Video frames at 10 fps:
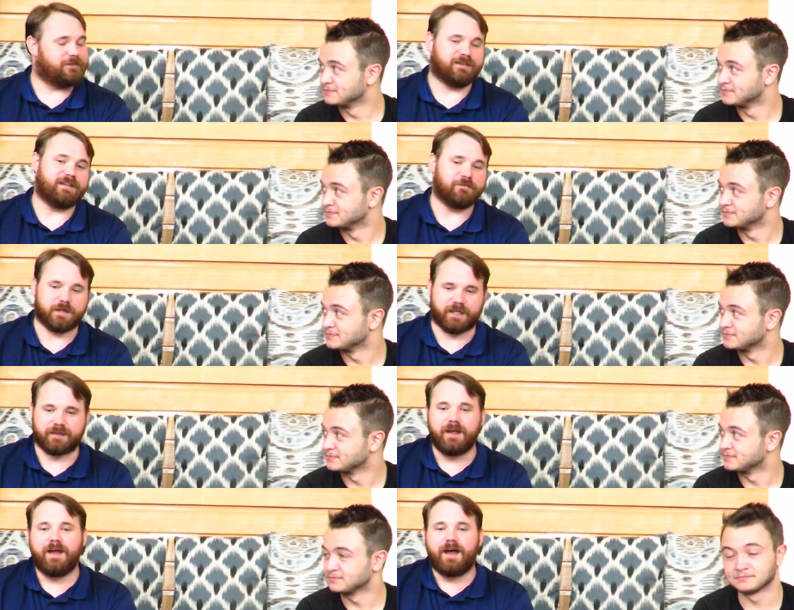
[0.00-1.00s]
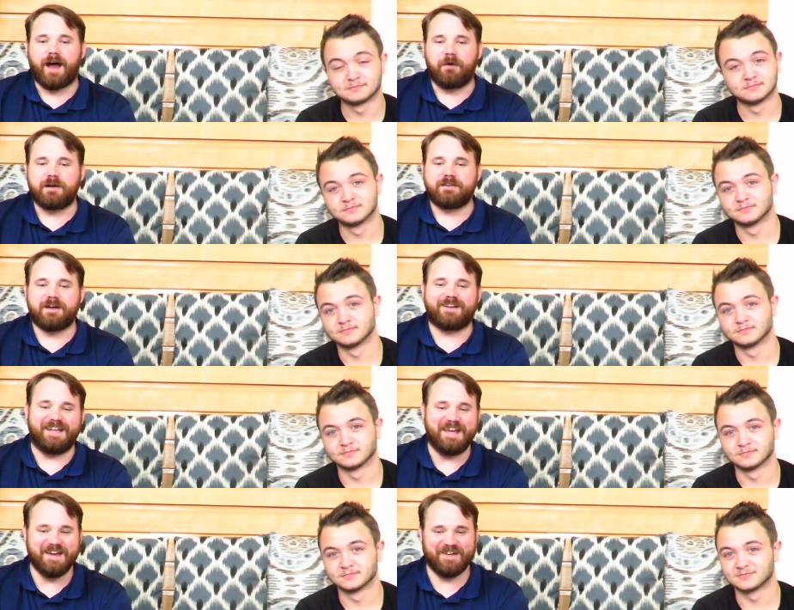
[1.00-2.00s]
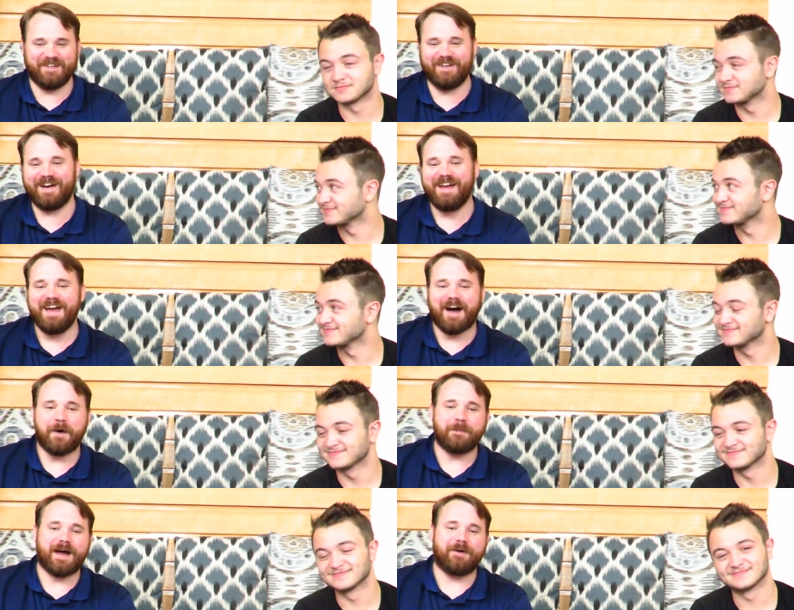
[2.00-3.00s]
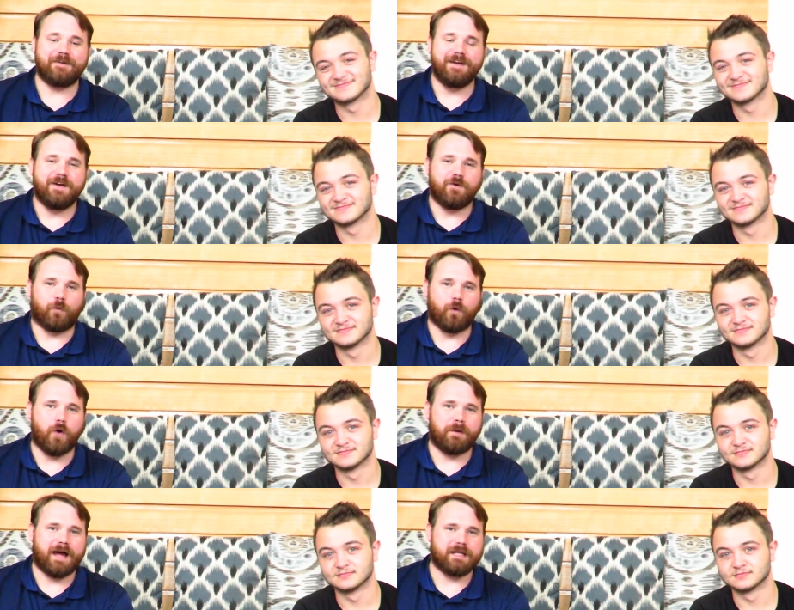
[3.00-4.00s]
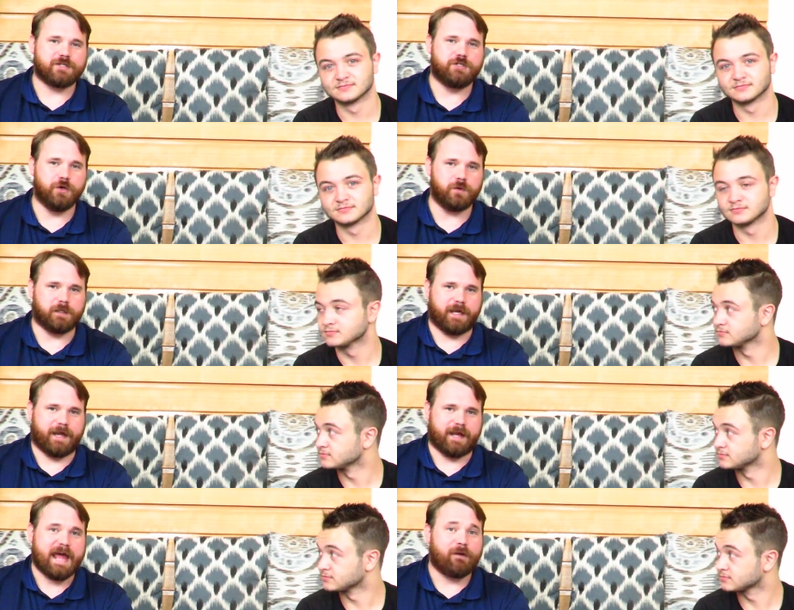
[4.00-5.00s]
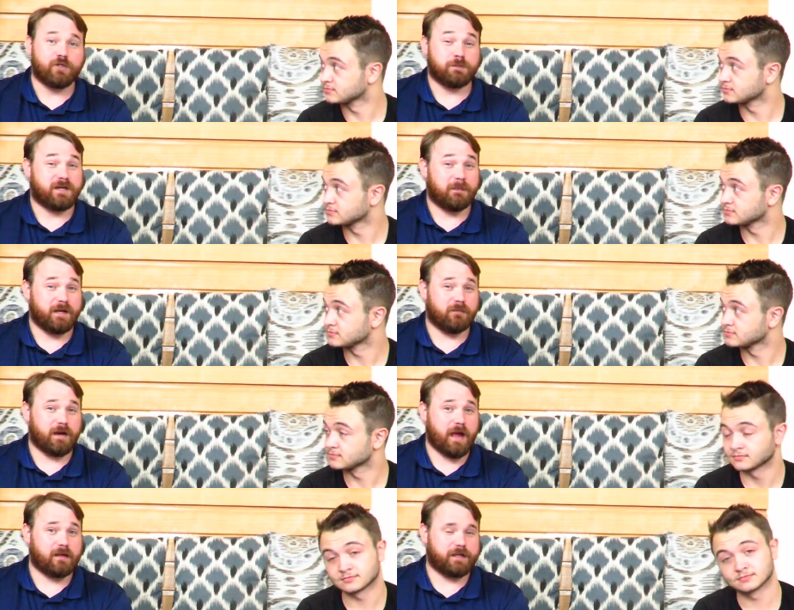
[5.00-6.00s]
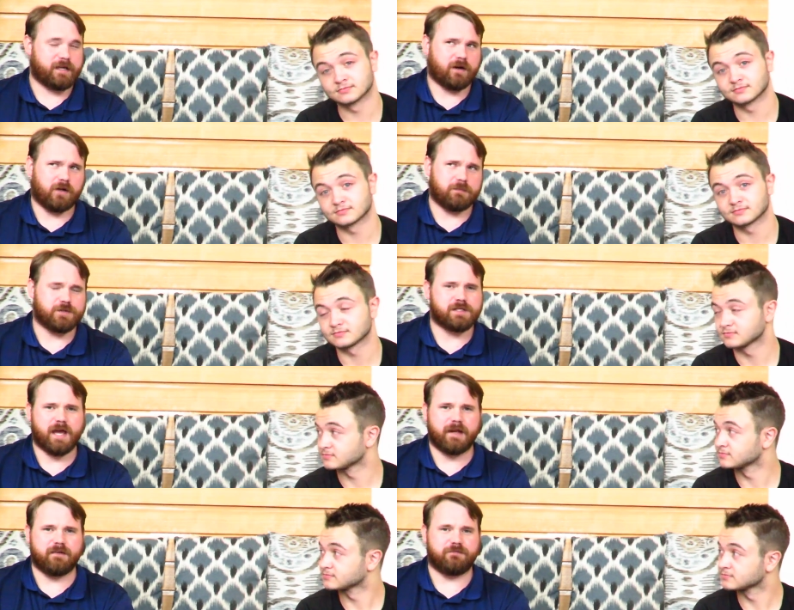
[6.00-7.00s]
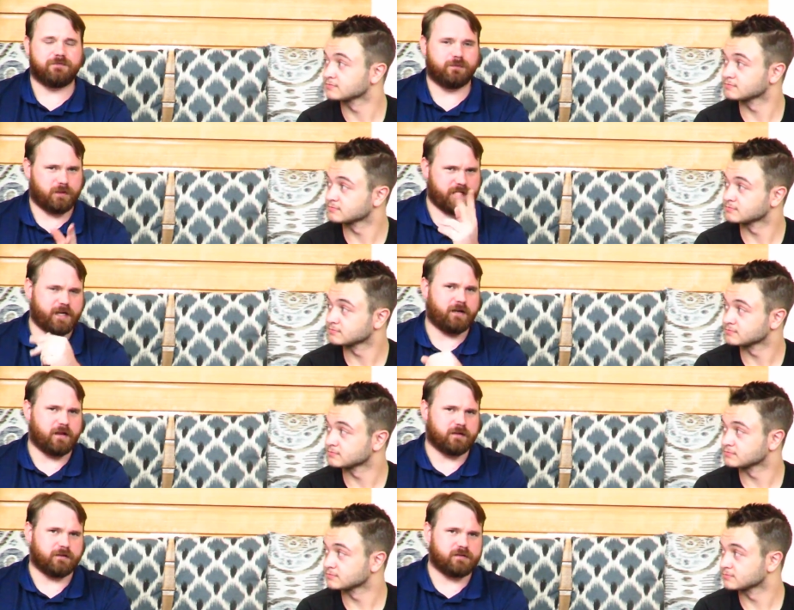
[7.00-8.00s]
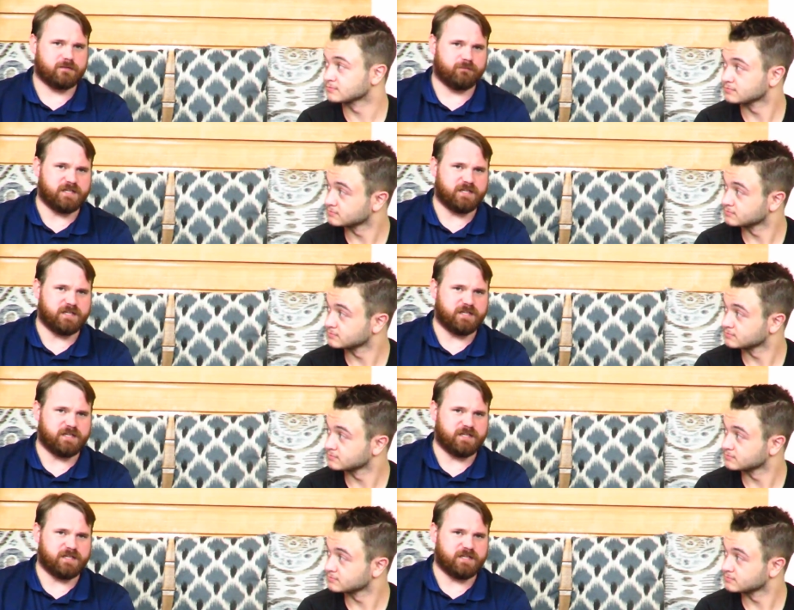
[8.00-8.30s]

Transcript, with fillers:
Speaker 1: live with it. I wanted to talk to you about robot dueling and how it's becoming a reality, almost kind of. We'll get into the